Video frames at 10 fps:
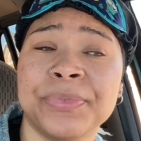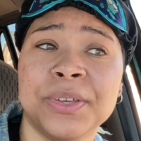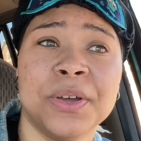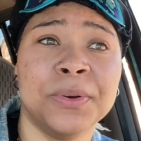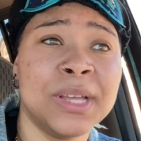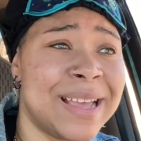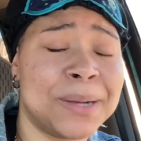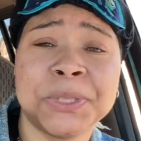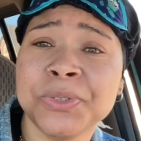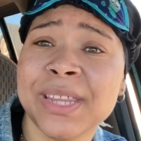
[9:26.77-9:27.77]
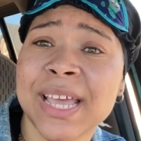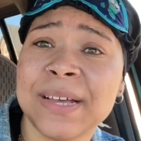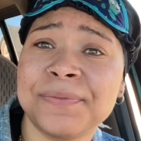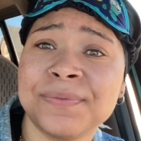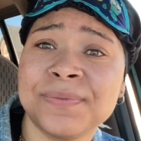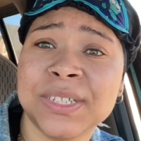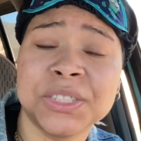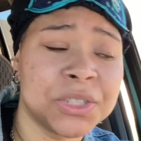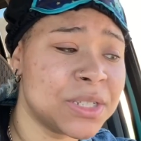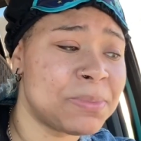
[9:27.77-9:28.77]
you know, I'm sure they have
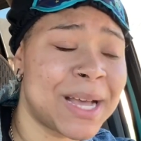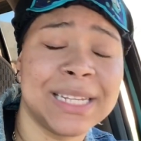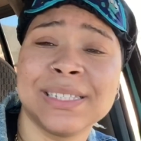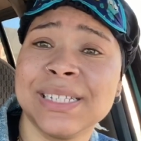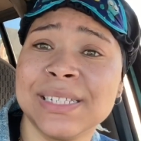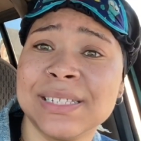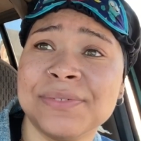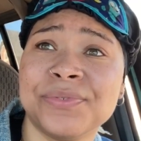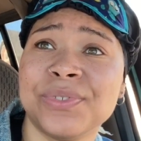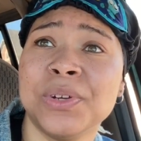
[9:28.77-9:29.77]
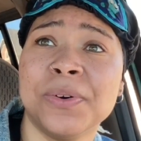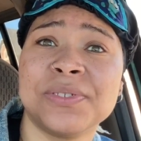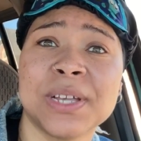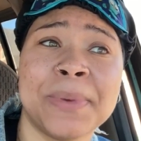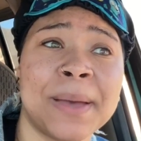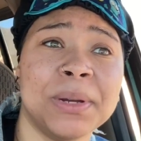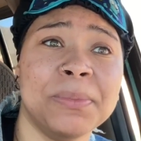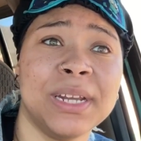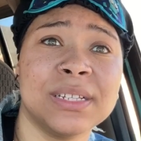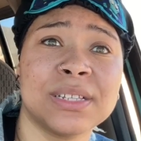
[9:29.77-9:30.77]
insurance policies. If, you know, if something happened
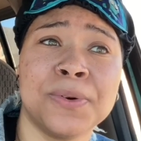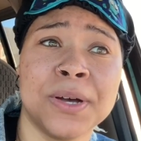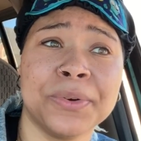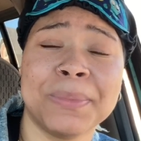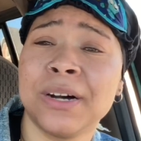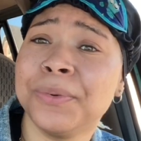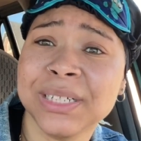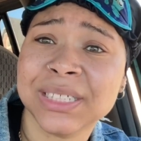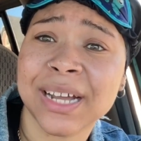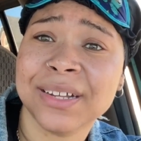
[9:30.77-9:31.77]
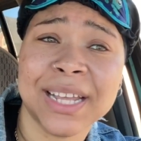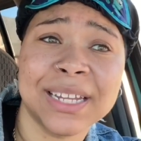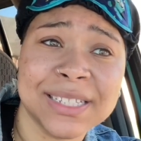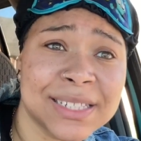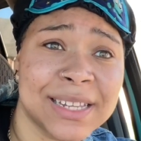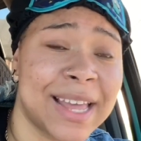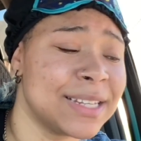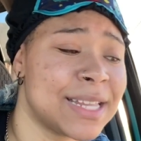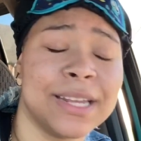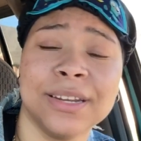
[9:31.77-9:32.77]
to me, that's going to go to my only child,
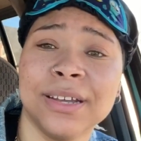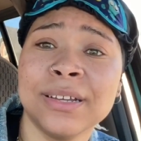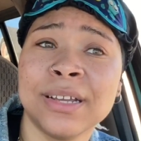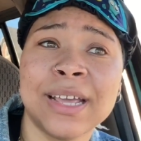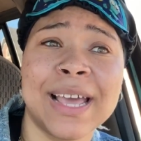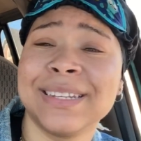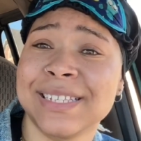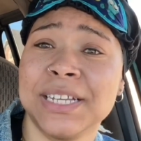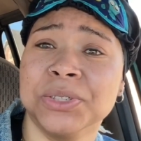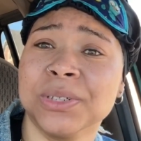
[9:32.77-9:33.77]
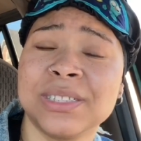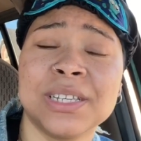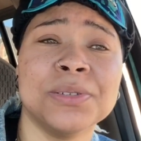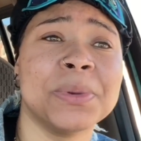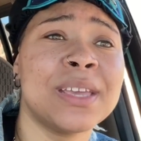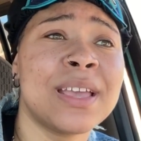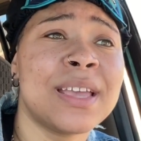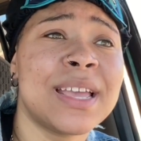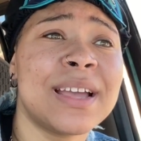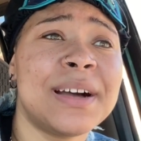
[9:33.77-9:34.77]
Alexandra, excuse me.
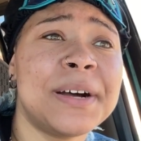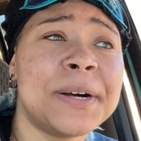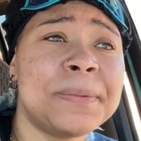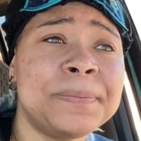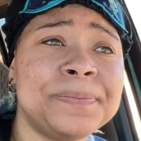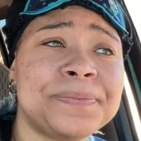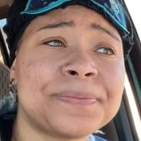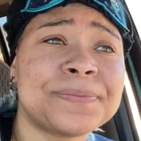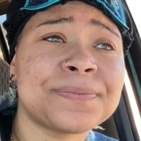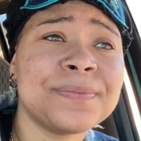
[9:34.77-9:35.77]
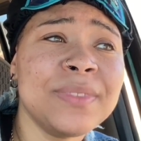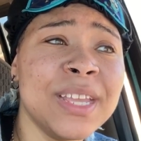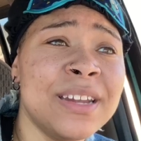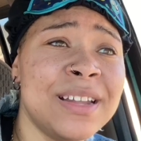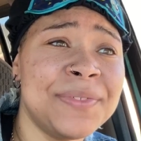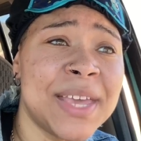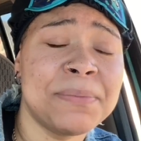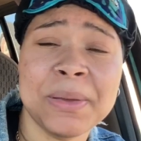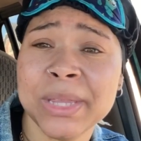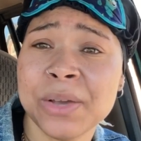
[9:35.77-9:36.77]
And all of that.
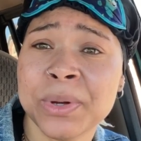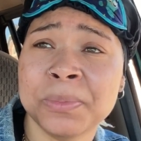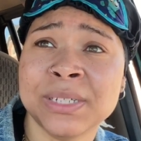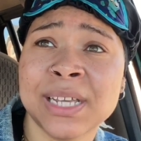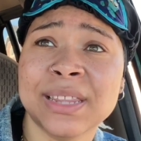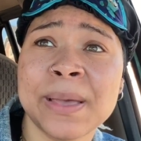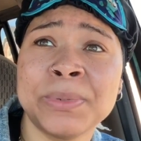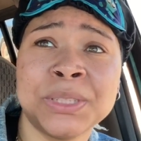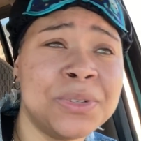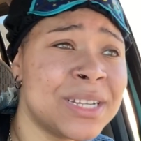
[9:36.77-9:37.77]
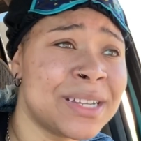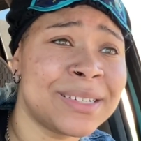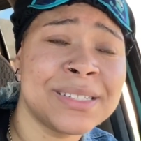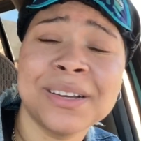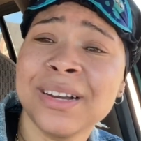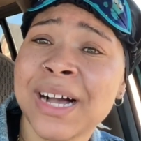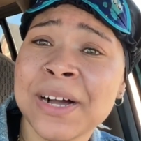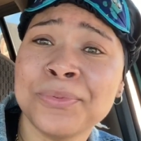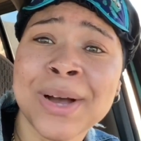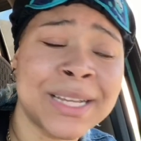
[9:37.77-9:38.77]
And maybe they want to protect that, but you done cut this girl
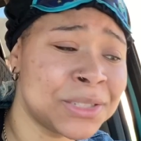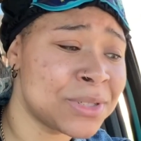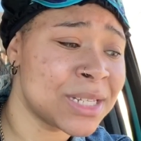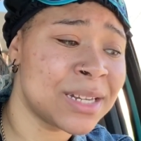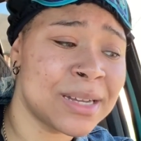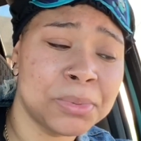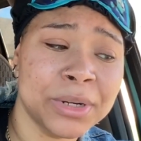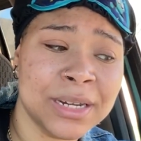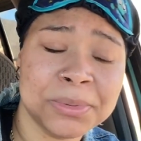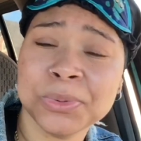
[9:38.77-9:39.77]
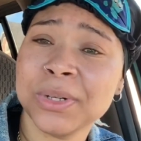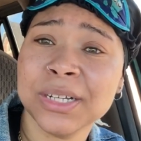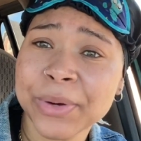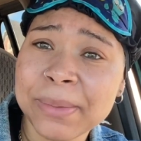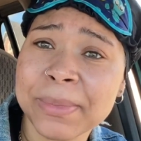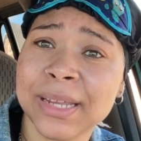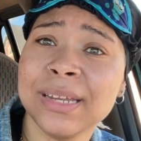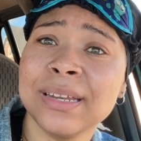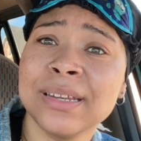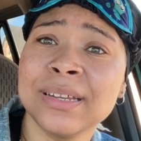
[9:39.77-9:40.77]
off. Why is you sending her a prenuptial agreement?